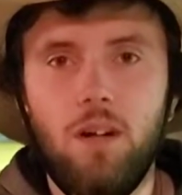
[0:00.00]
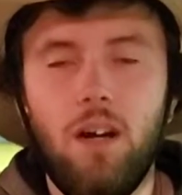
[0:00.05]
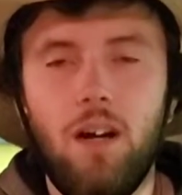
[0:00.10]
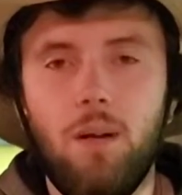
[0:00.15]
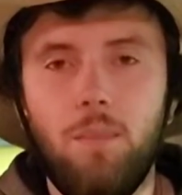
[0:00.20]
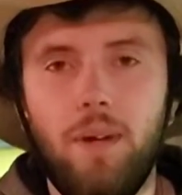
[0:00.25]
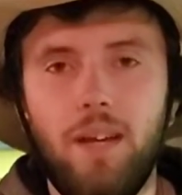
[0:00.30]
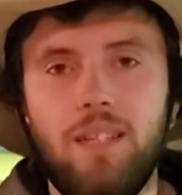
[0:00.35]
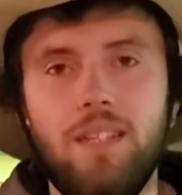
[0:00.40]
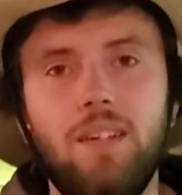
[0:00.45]

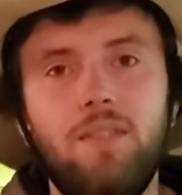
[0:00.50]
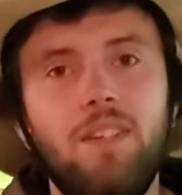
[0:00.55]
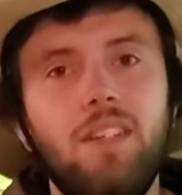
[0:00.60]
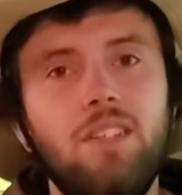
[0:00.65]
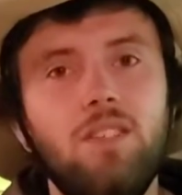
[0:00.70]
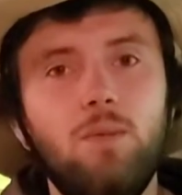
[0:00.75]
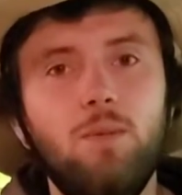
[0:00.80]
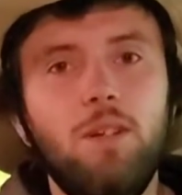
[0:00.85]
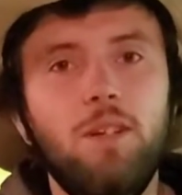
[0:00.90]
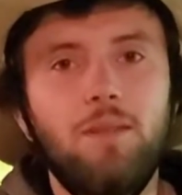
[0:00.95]

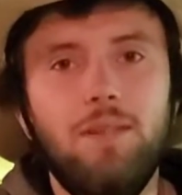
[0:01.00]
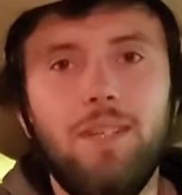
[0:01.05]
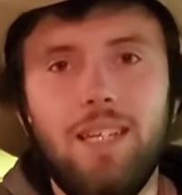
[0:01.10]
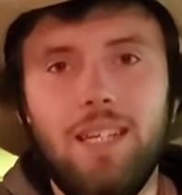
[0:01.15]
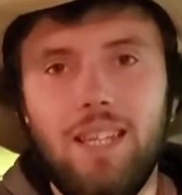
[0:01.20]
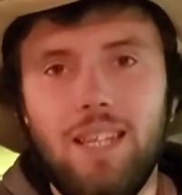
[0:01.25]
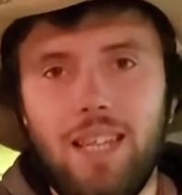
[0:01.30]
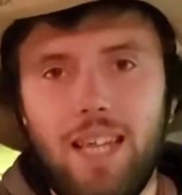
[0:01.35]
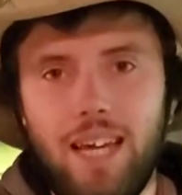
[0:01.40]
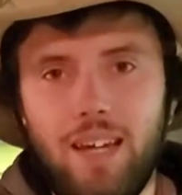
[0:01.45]
activities where you
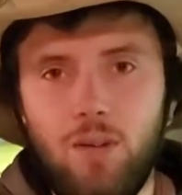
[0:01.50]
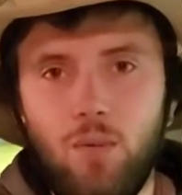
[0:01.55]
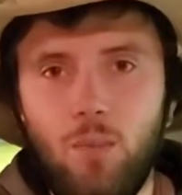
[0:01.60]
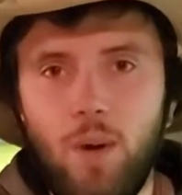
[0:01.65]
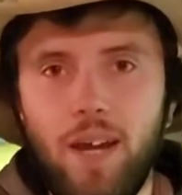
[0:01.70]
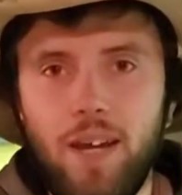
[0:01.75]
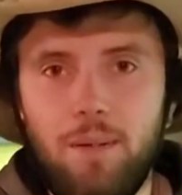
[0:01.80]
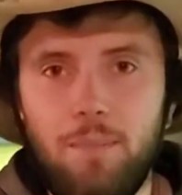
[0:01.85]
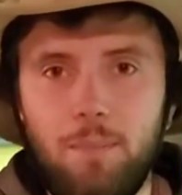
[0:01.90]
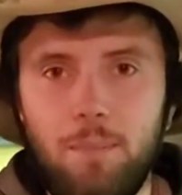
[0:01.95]
need
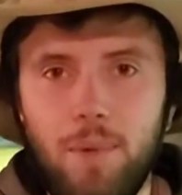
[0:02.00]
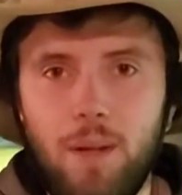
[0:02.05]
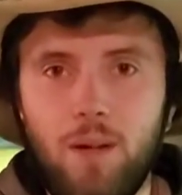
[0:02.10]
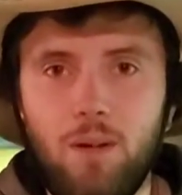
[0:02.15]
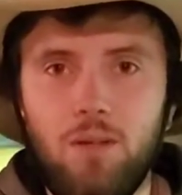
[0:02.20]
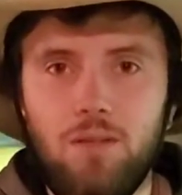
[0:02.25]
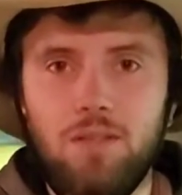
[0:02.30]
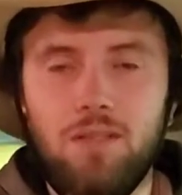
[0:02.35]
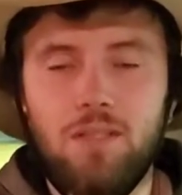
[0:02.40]
lightweight meals